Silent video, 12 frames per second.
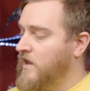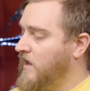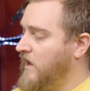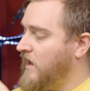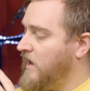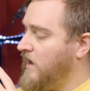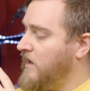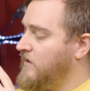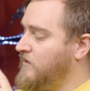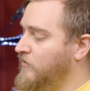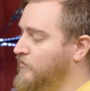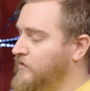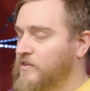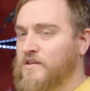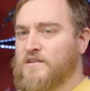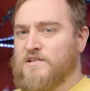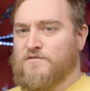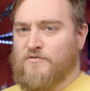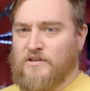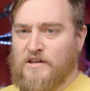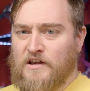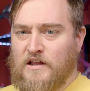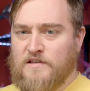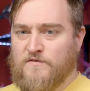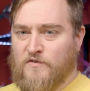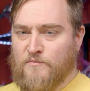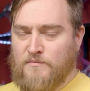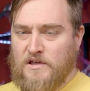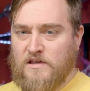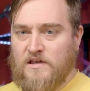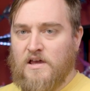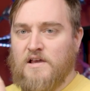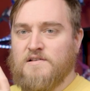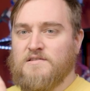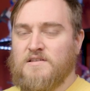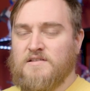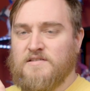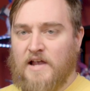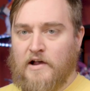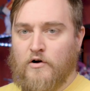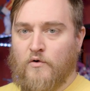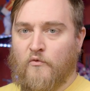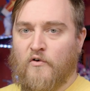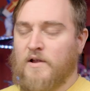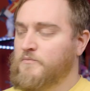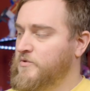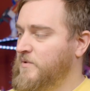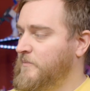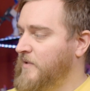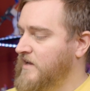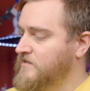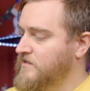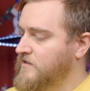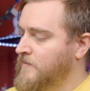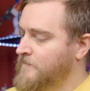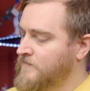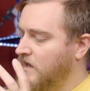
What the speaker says: And the only thing this really needs from me is the Psycho frame to be painted.